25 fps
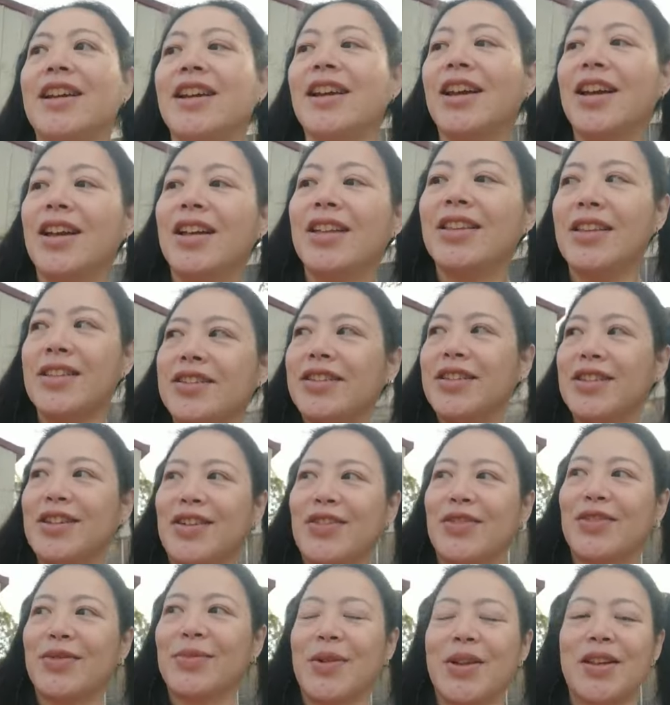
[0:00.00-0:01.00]
that's
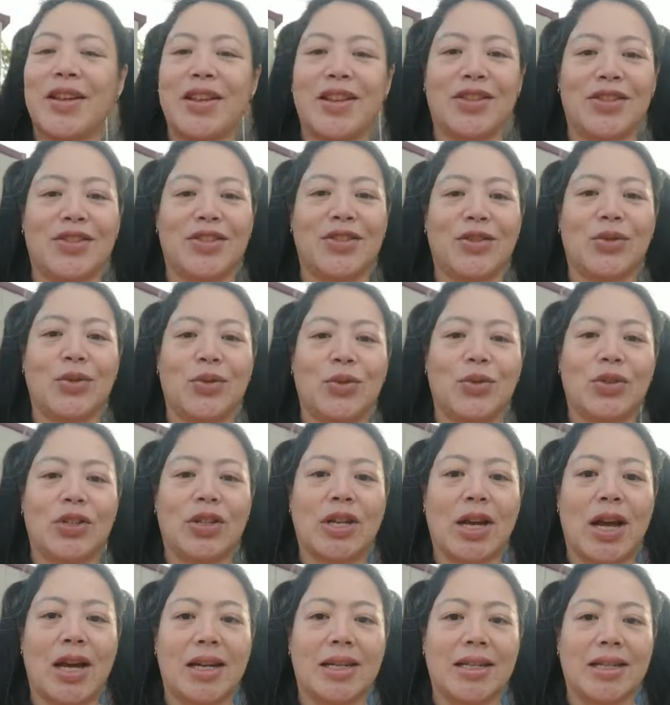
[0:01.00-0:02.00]
enough for me. It's just
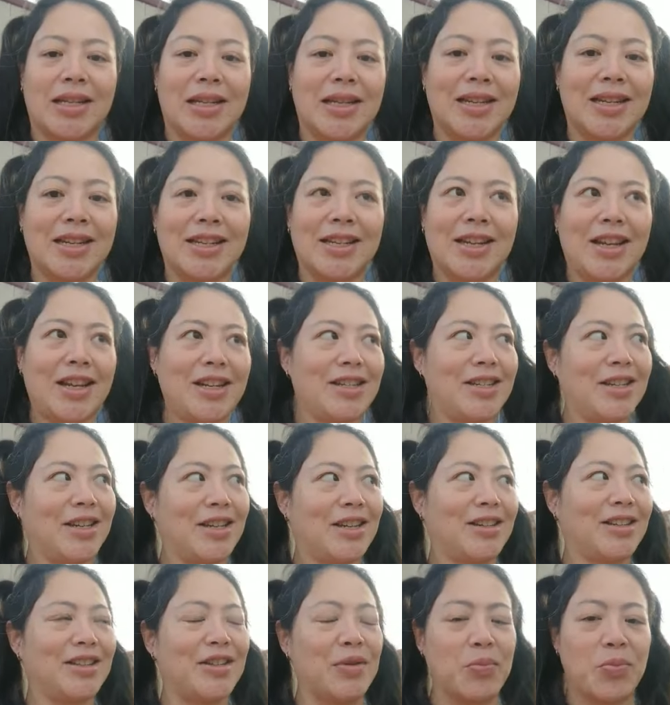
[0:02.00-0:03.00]
gardening and
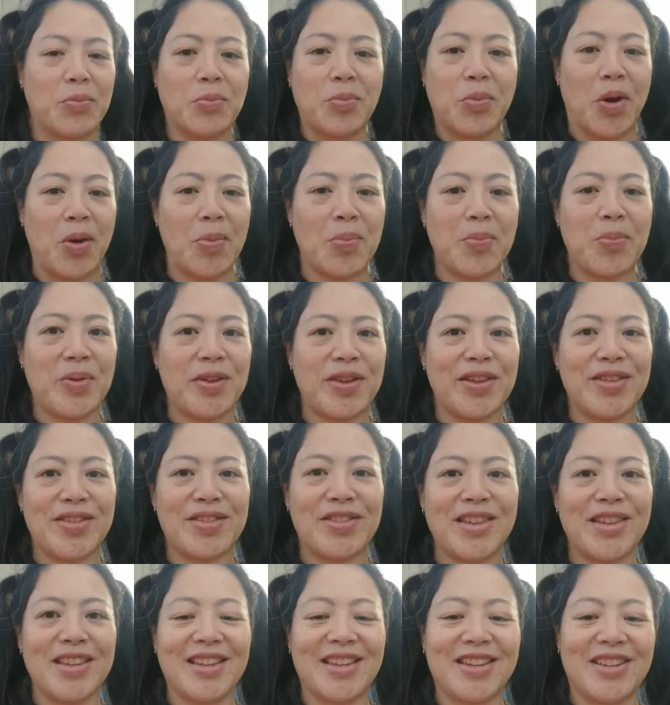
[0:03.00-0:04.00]
latex. It might be a
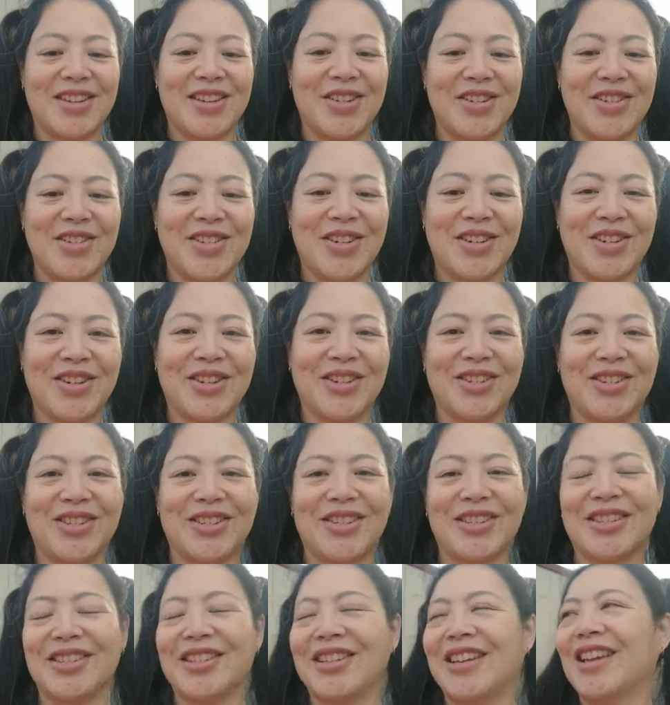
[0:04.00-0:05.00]
thing. Who
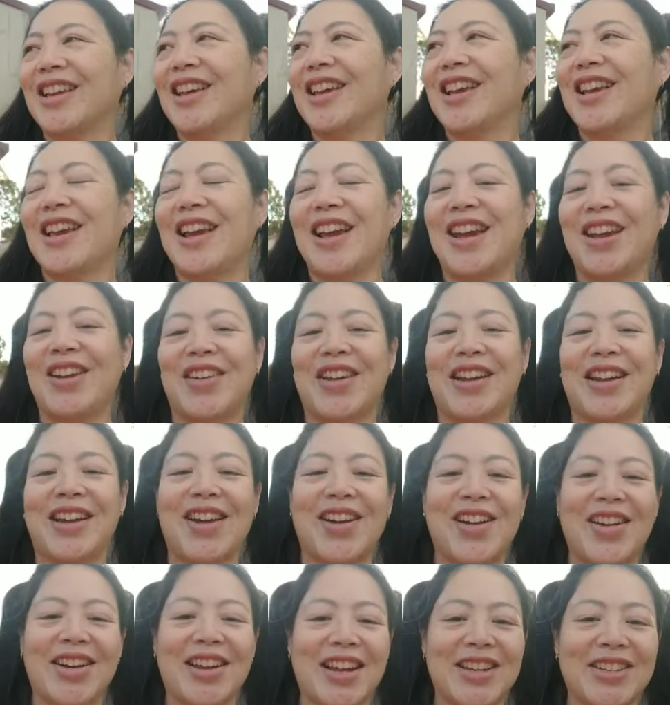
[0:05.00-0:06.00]
knows? Anyway,
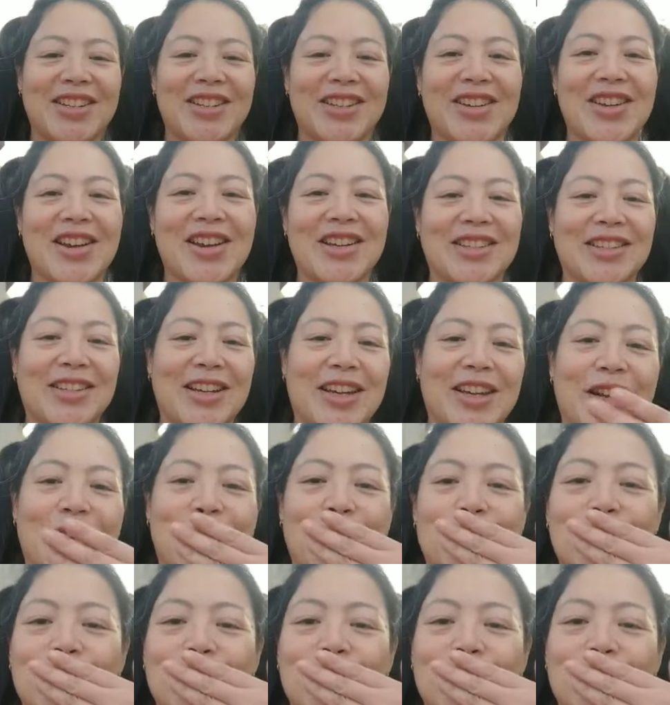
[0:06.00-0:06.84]
I'll catch you guys later.